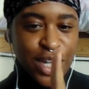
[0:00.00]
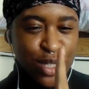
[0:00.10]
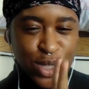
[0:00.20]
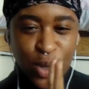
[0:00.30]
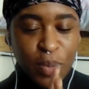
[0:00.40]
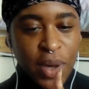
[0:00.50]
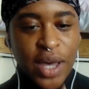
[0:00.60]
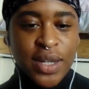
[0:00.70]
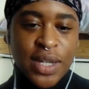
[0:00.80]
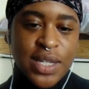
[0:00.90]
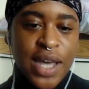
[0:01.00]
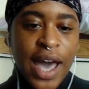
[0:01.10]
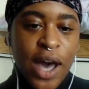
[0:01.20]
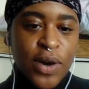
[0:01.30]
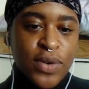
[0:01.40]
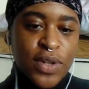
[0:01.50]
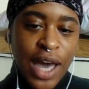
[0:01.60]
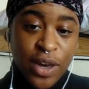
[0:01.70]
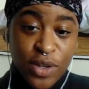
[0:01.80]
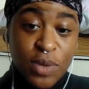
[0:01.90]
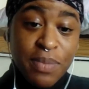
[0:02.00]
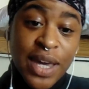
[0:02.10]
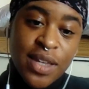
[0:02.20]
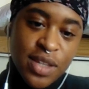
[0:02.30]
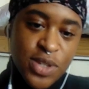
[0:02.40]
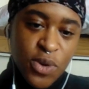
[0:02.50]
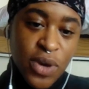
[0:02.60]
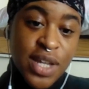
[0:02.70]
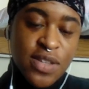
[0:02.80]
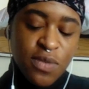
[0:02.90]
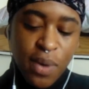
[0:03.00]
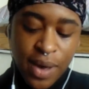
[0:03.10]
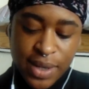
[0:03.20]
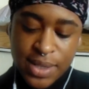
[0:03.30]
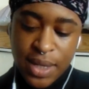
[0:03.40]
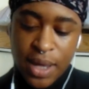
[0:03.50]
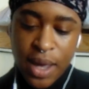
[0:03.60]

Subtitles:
is so pertinent to how you make these creative works.